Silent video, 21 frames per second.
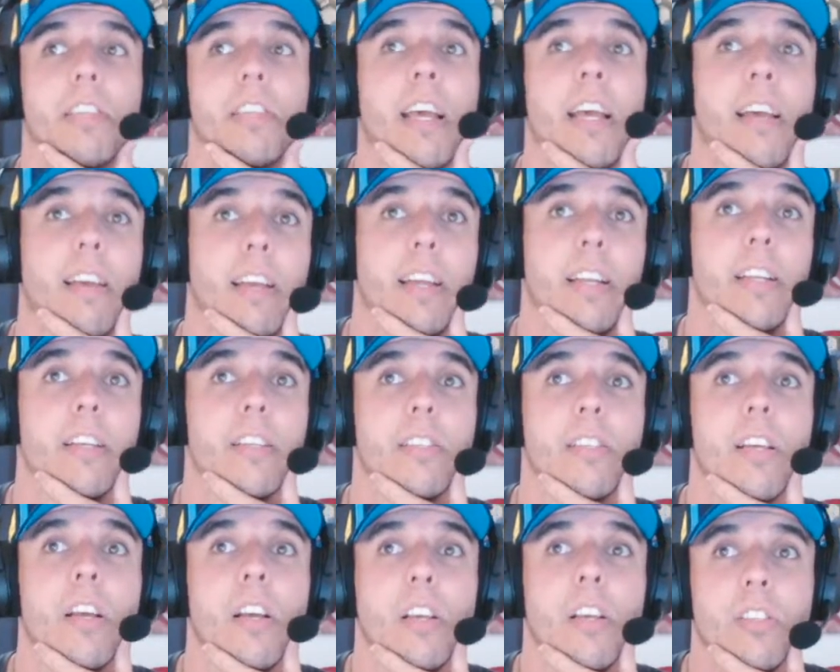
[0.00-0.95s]
Yeah, it
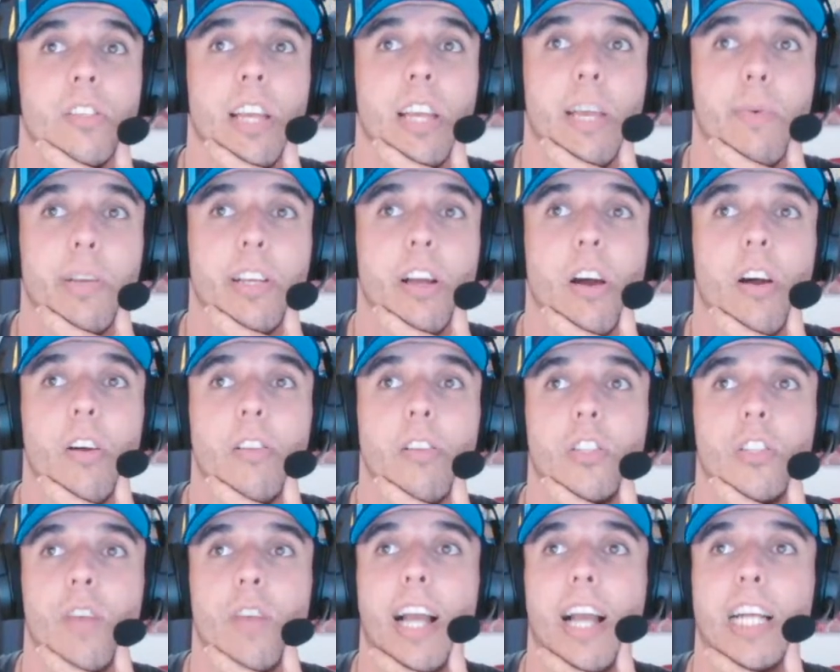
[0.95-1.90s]
is. So here we go. The
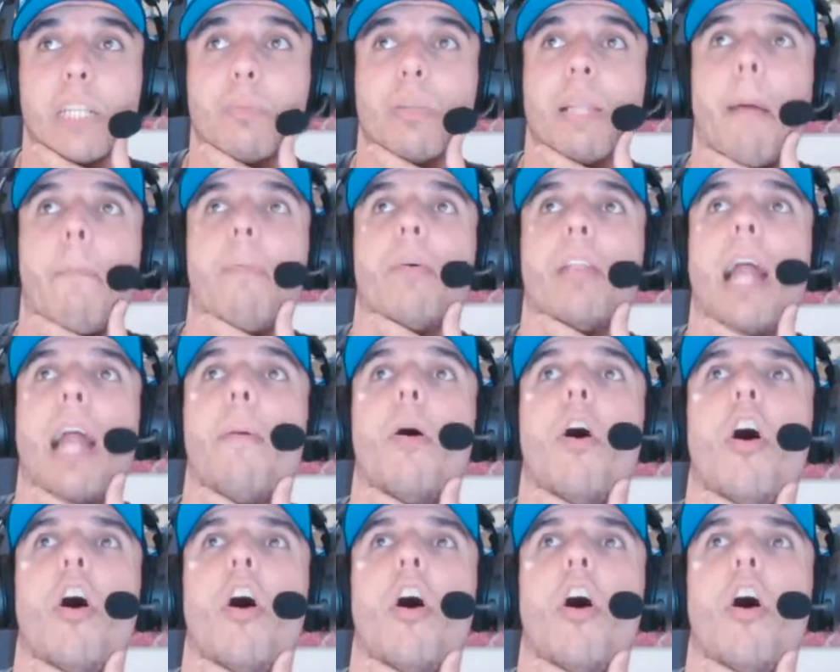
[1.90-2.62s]
Dragons put that ball up.